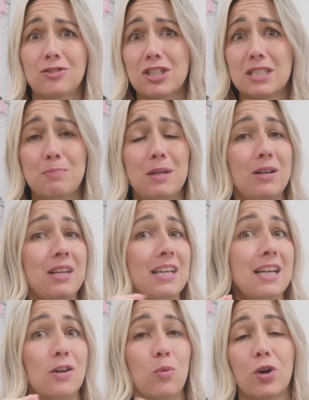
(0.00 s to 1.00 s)
just be
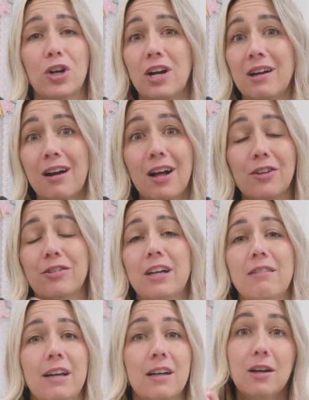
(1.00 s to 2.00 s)
needing to work on
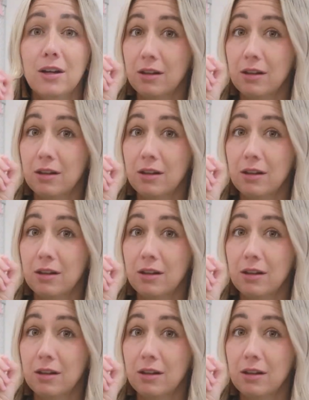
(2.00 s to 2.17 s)
coloring, like